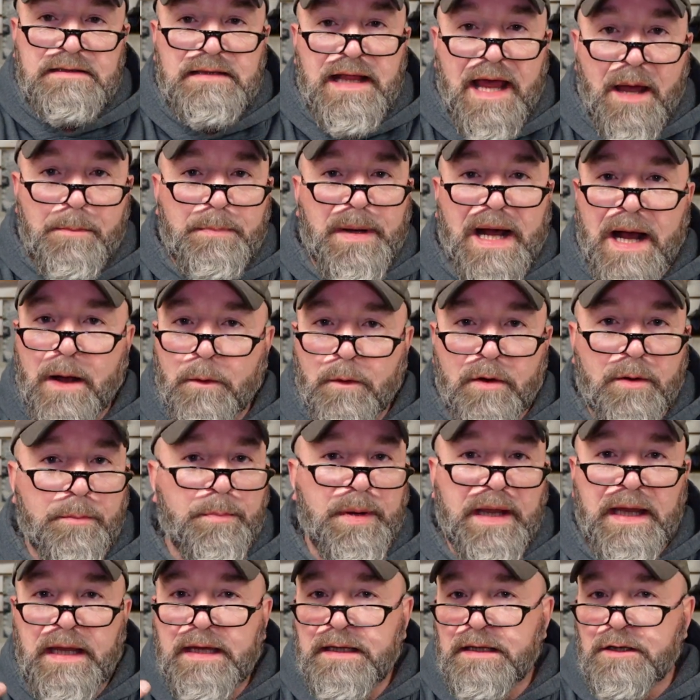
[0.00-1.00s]
that power
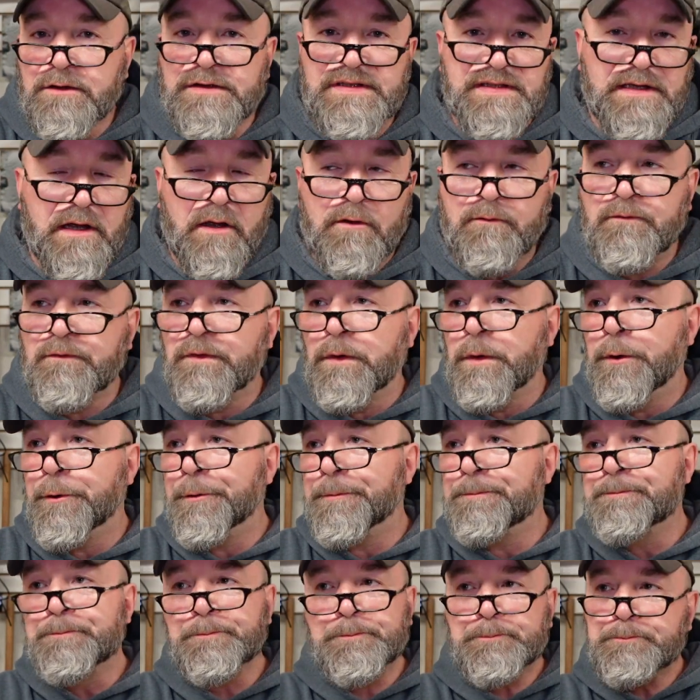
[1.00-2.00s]
bank, your cell
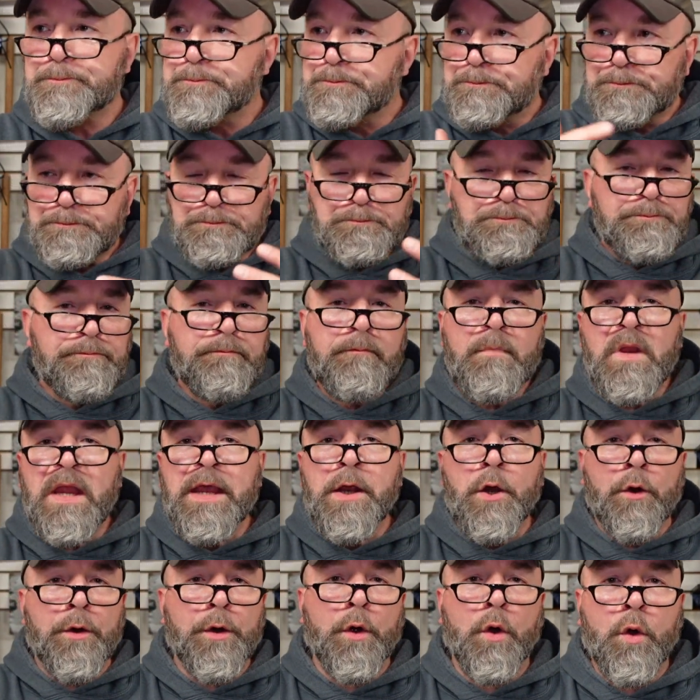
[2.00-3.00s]
phone, you
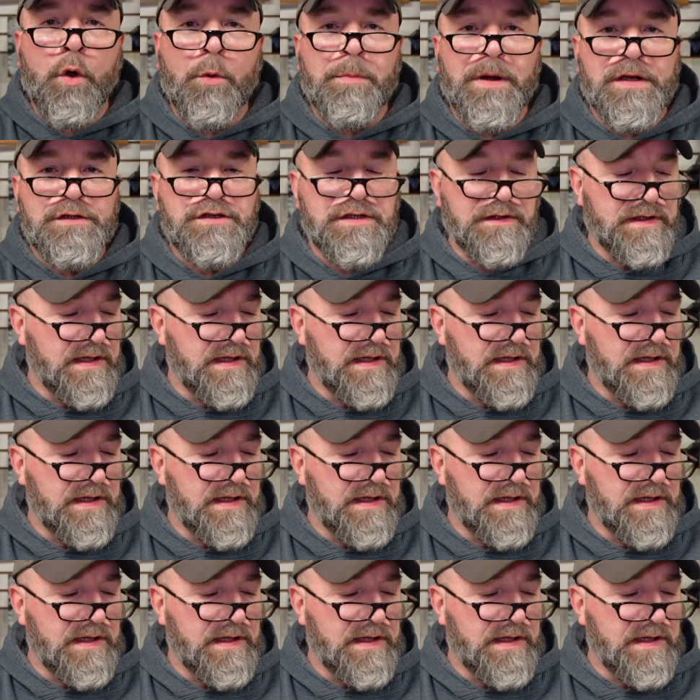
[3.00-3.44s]
know, and a whole bunch of